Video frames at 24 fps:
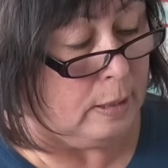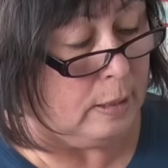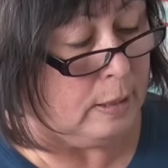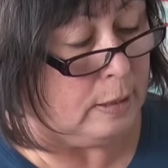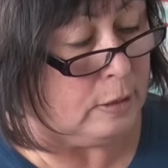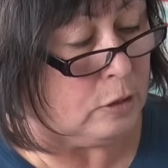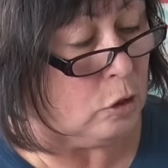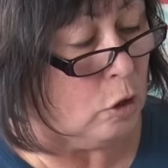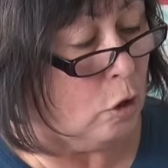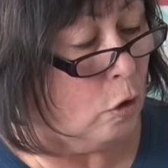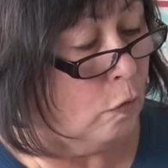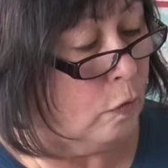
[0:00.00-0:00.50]

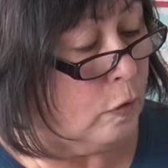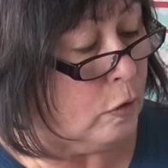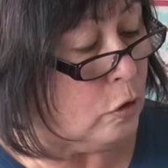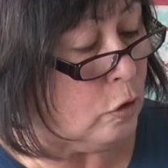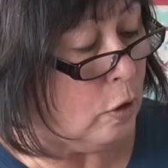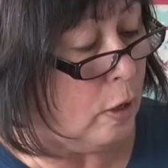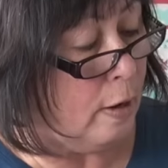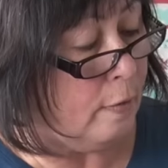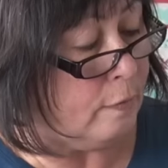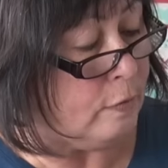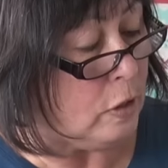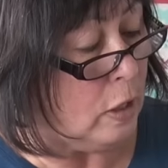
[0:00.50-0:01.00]

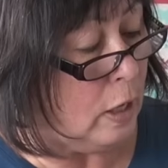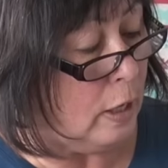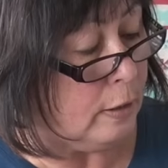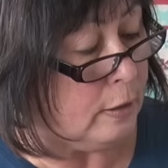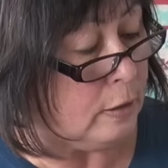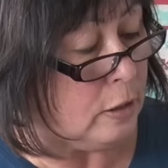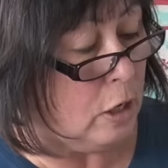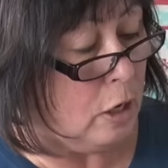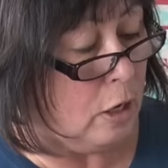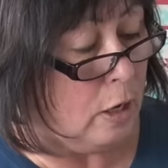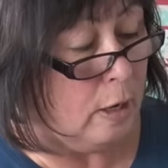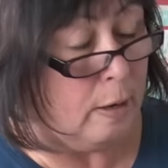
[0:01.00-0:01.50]

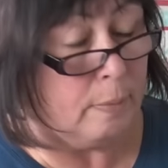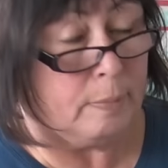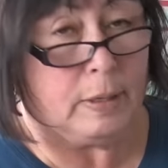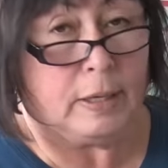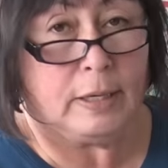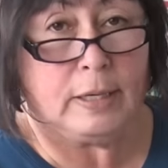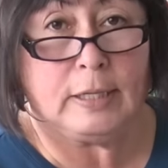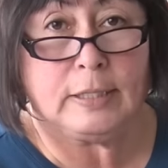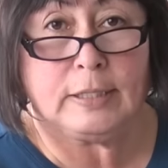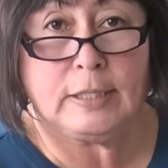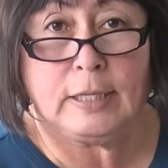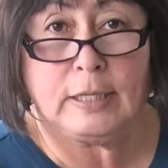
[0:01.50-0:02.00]
overdrive.com,
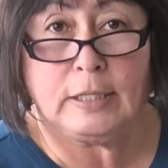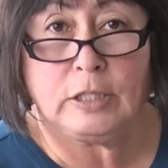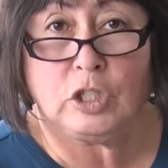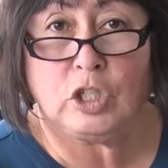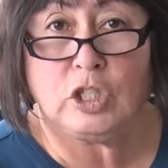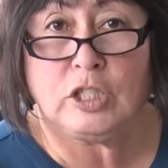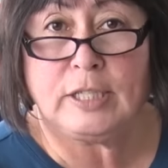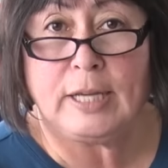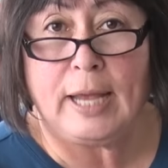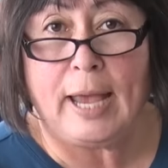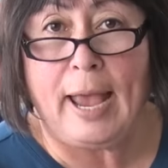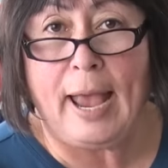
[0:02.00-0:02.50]
and it's
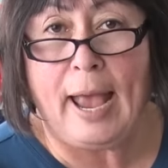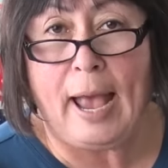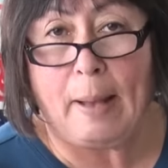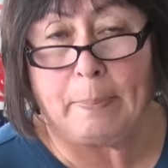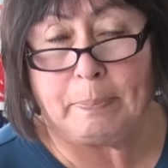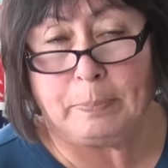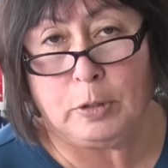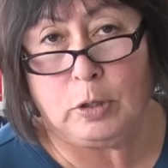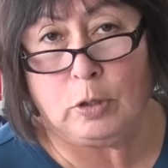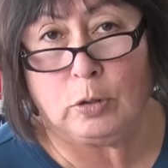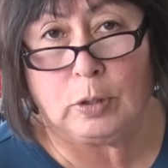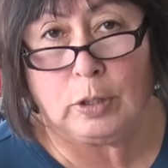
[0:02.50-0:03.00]
just an
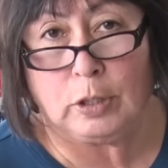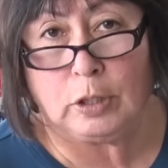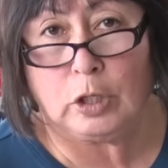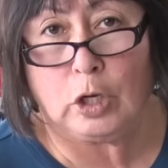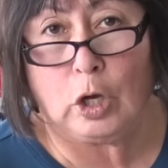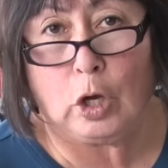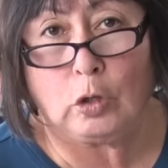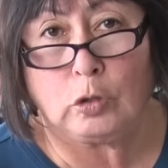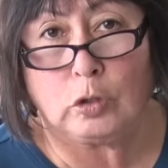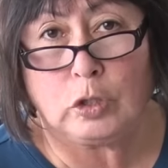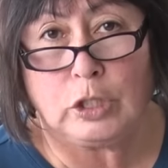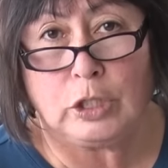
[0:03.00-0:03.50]
app. You can
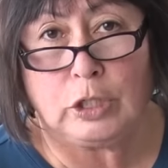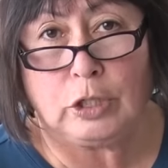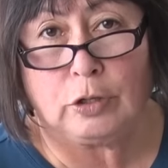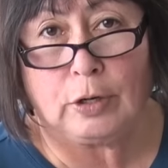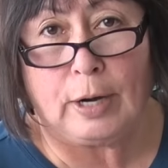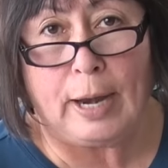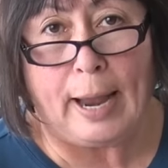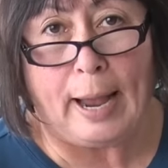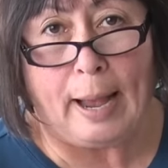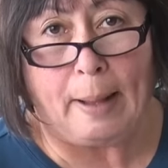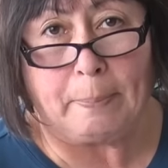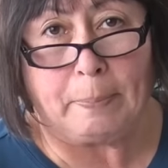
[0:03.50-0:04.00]
go to
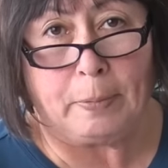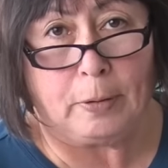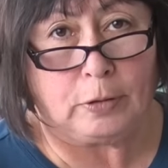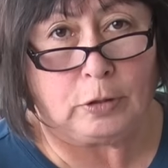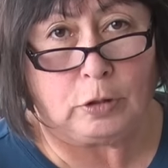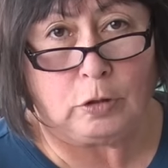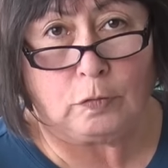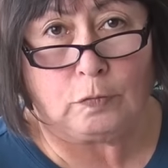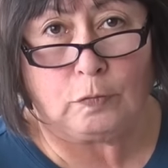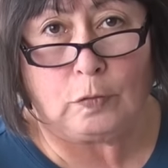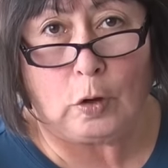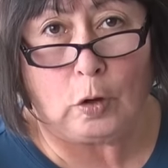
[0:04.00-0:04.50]
your app on
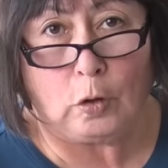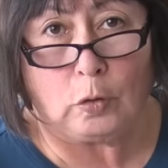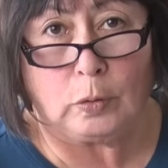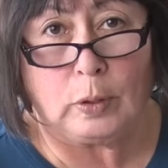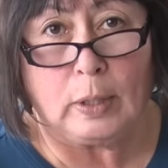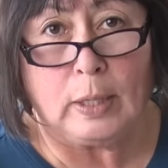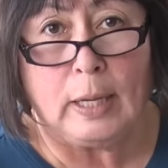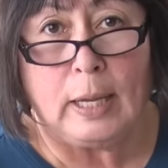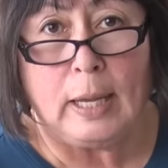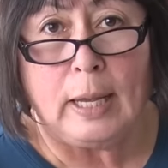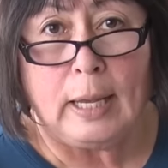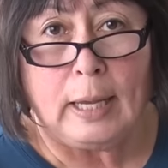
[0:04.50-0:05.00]
your
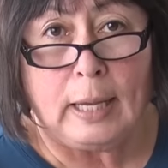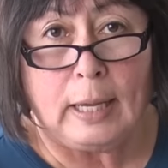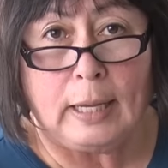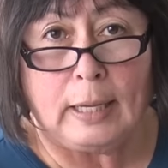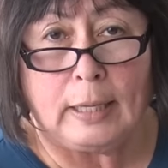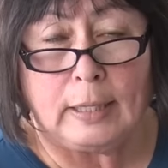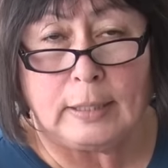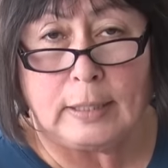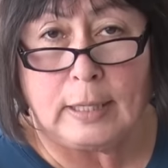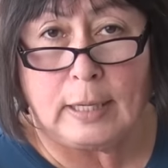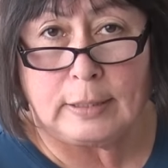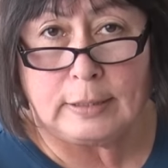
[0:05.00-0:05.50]
phone
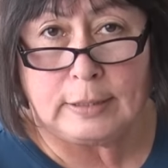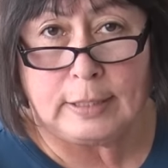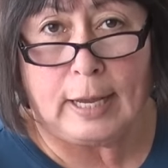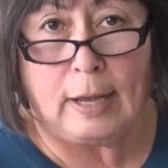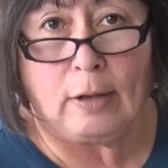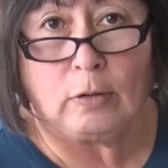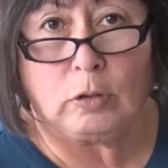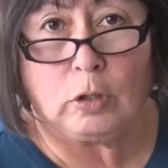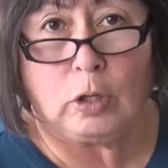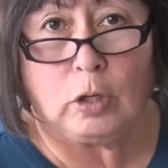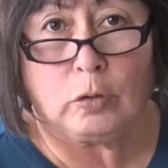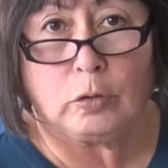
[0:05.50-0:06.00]
and
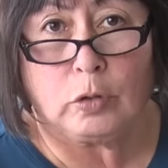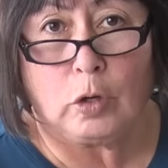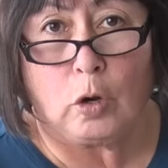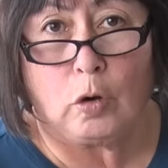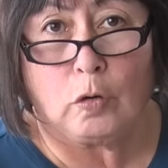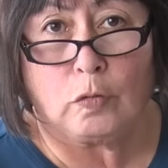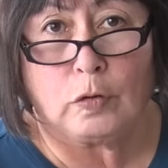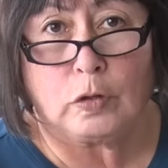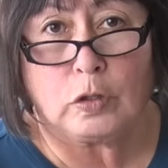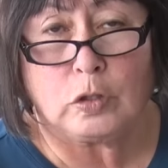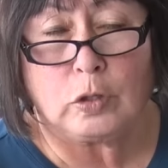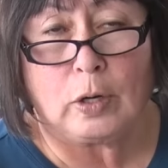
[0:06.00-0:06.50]
download
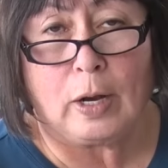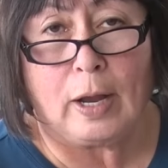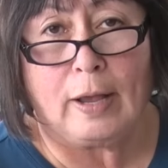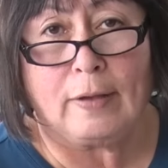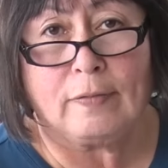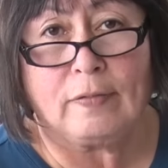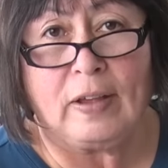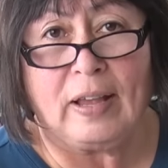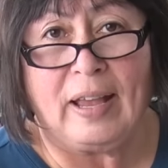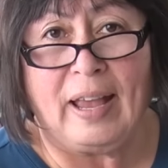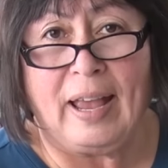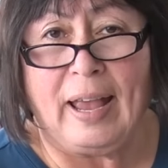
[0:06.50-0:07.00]

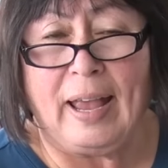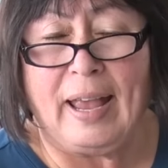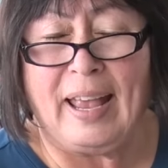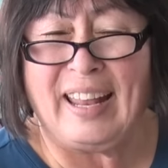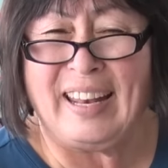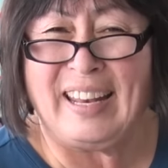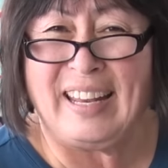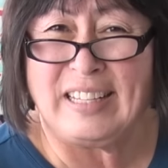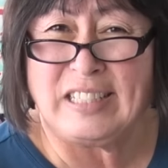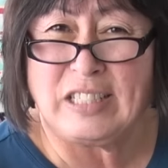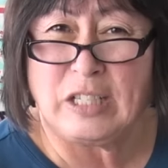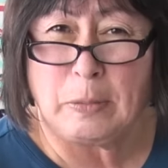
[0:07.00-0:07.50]
Overdrive,
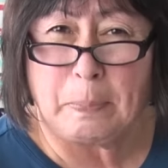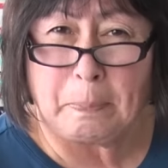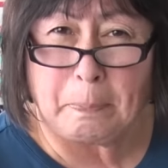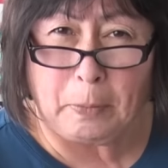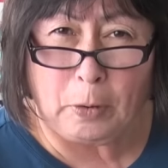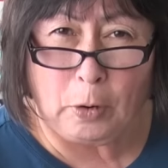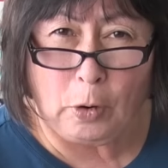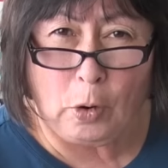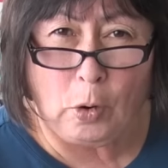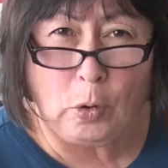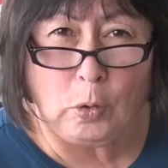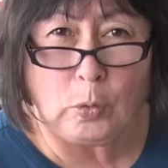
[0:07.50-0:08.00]
and it's a
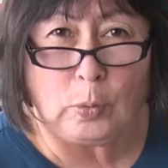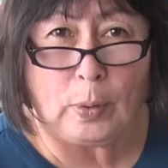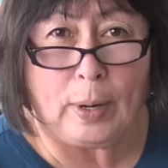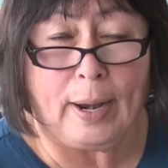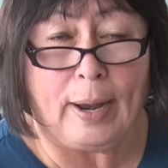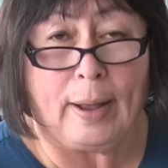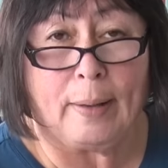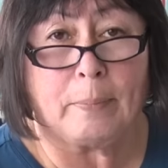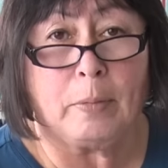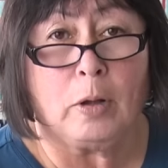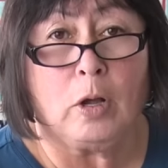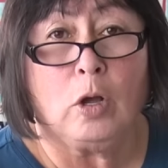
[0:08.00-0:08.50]

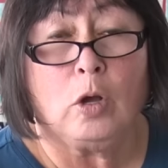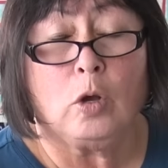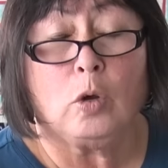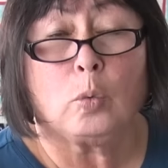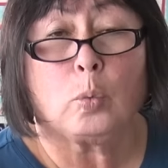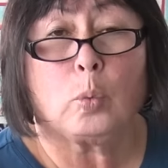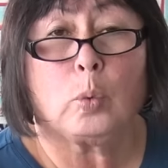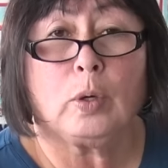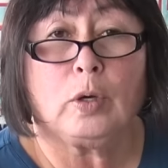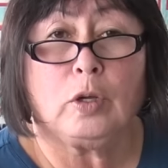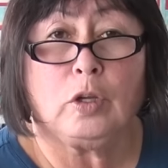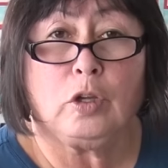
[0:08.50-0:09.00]
program
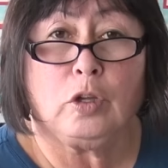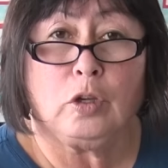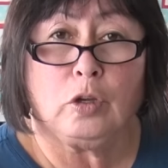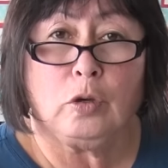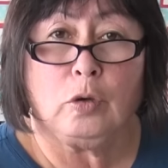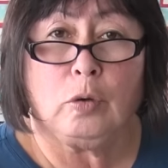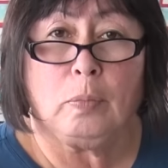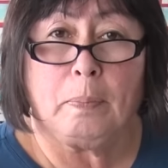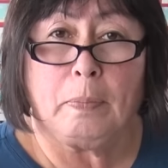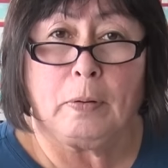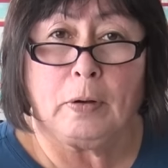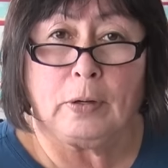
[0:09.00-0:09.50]
where
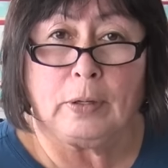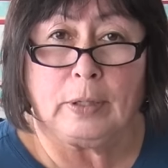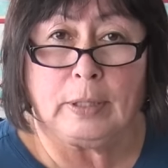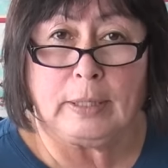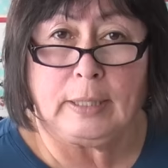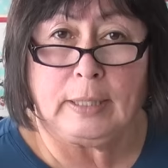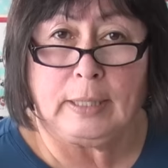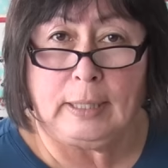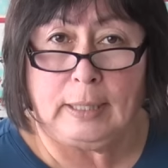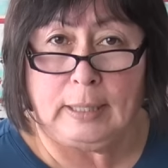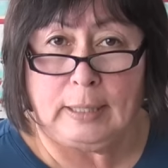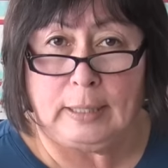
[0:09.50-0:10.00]
you
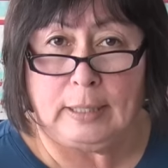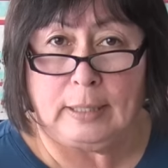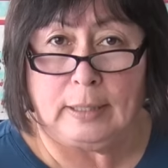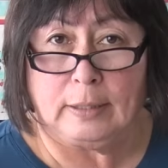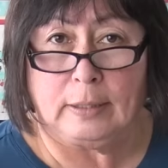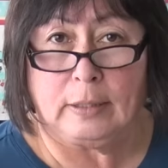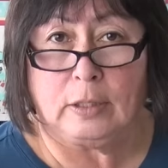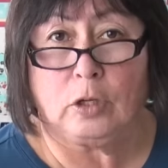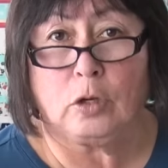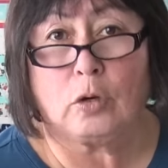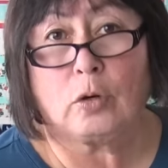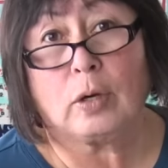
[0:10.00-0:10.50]
put
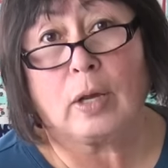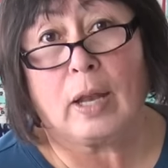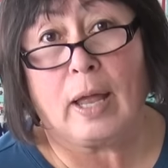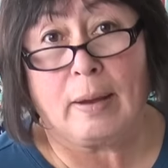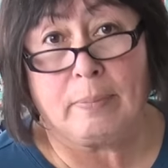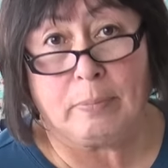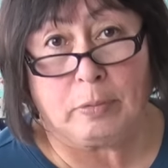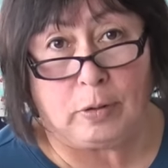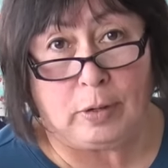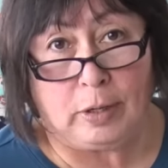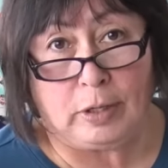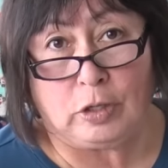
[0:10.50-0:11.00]
in your
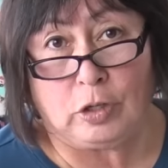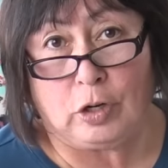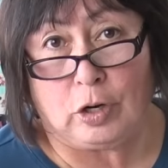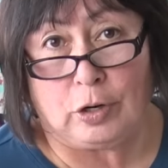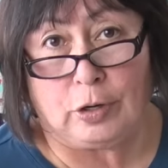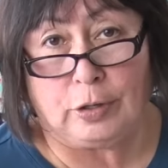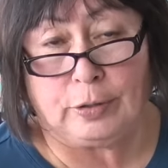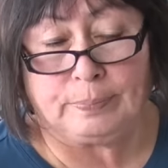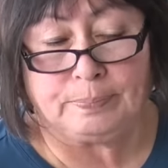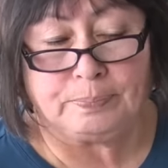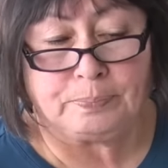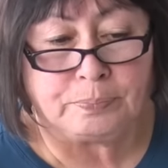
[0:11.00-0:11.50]
library
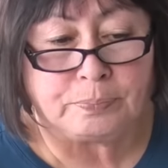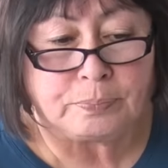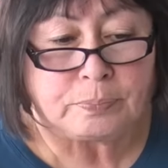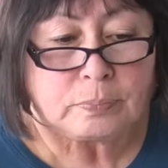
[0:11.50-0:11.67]
card.